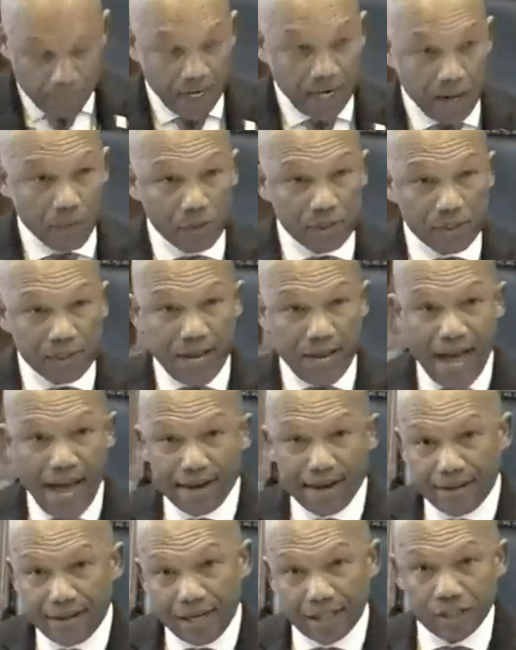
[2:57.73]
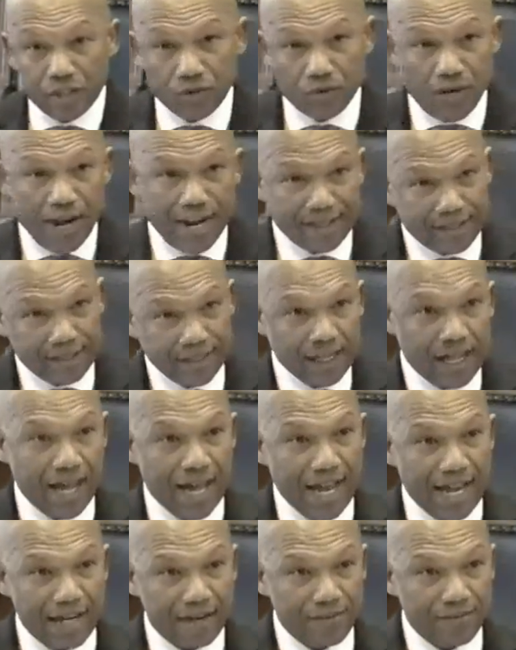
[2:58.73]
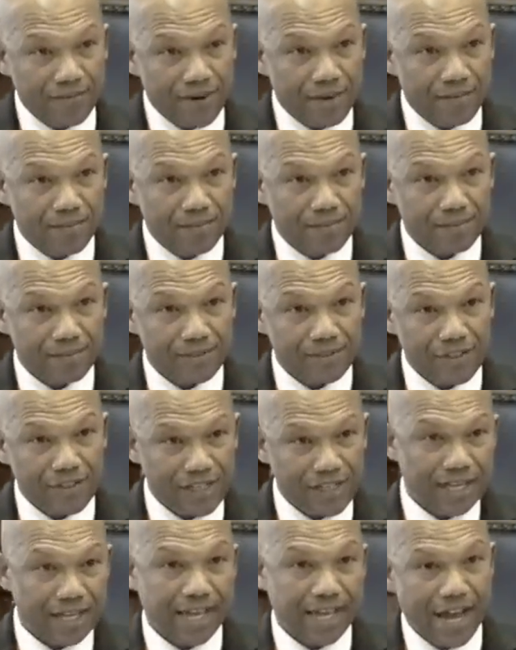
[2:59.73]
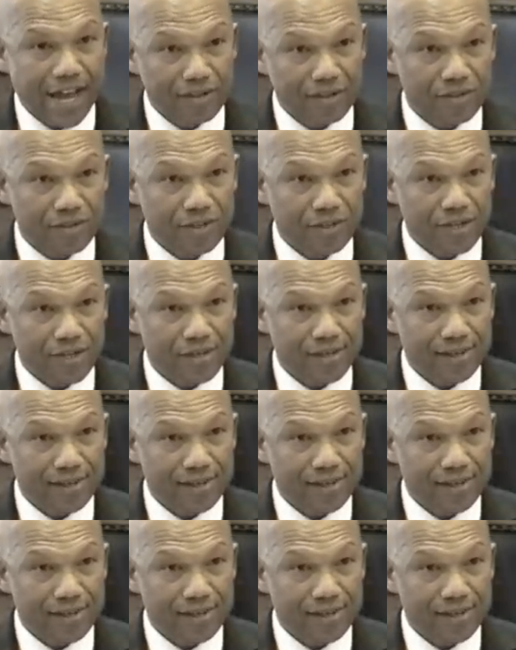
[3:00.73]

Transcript: it was not a direct line from seeing a counselor